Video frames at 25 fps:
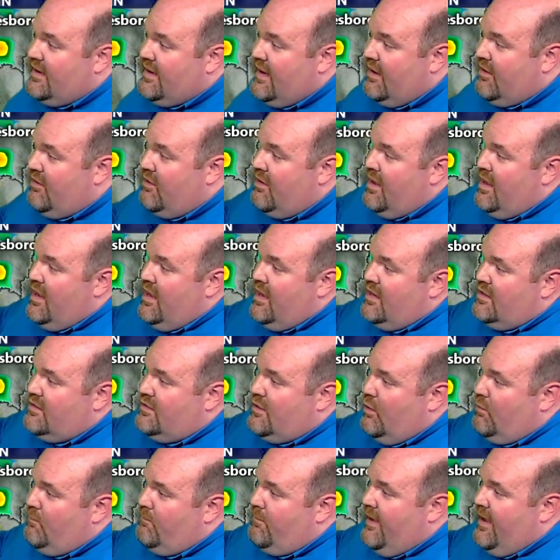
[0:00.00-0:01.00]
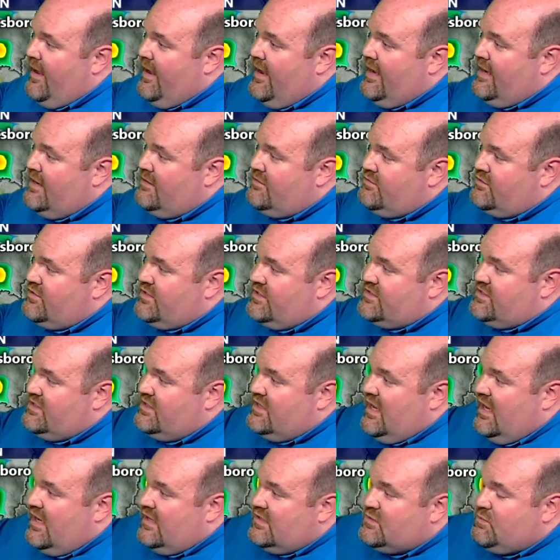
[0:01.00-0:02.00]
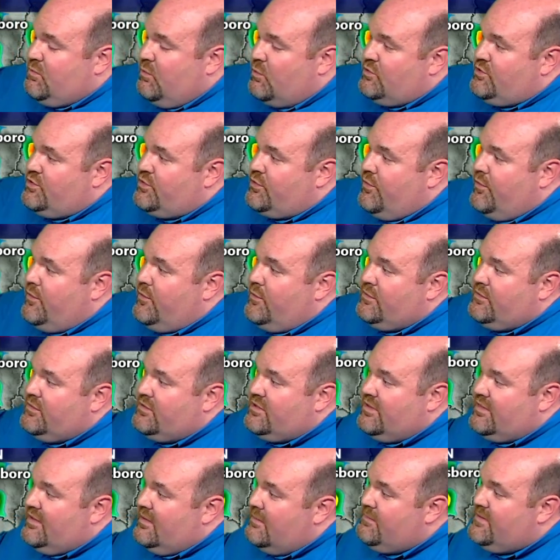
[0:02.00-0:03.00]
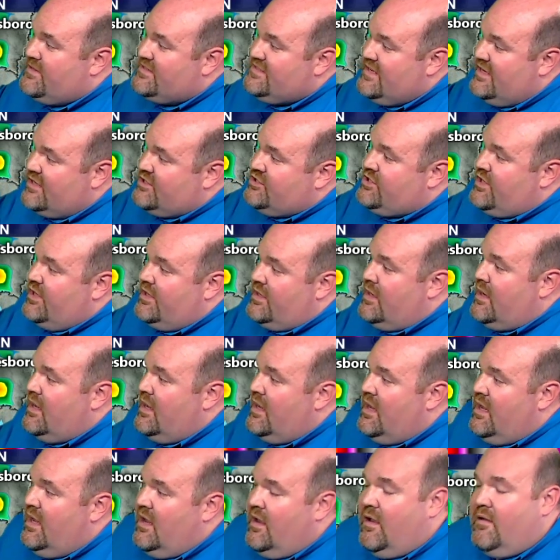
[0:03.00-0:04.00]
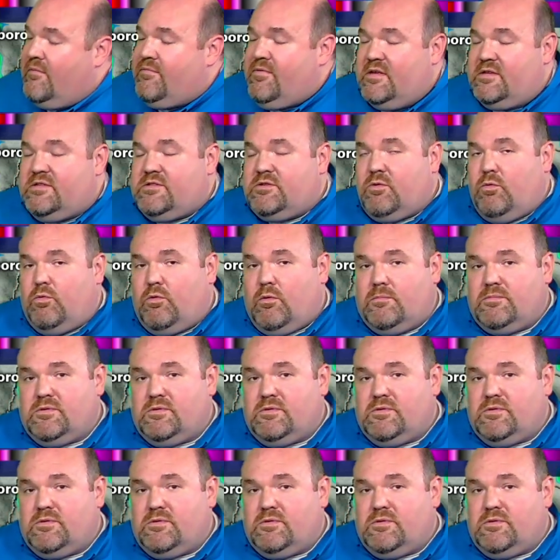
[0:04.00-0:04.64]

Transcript: Now, don't pay just gospel truth to the position of these storms.